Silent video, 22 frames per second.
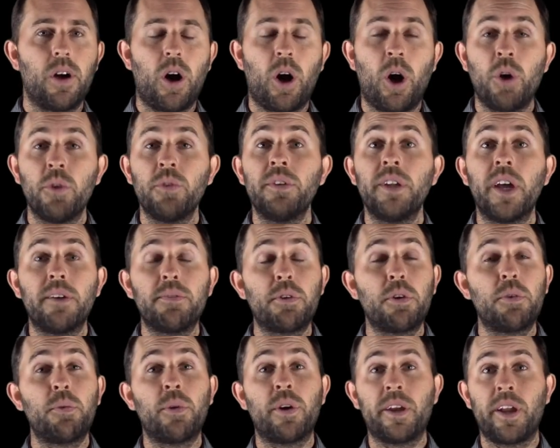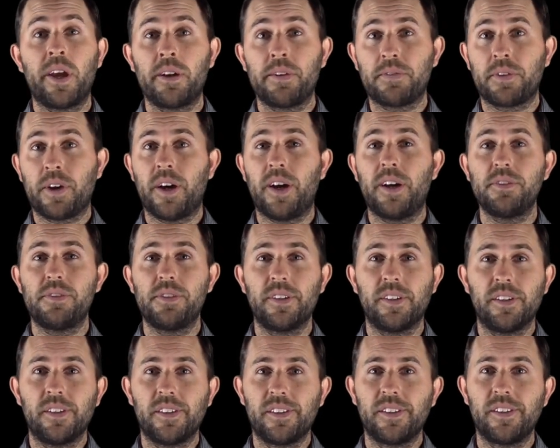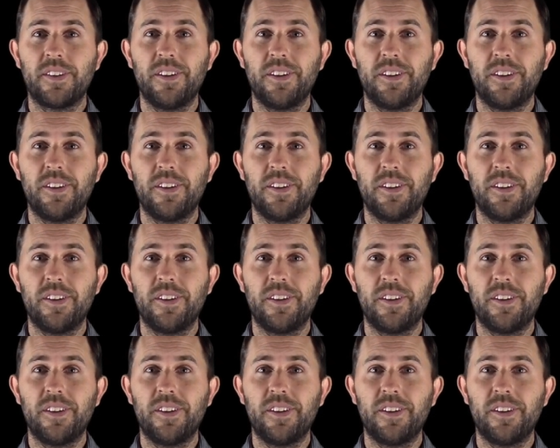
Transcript: I'll never run out of content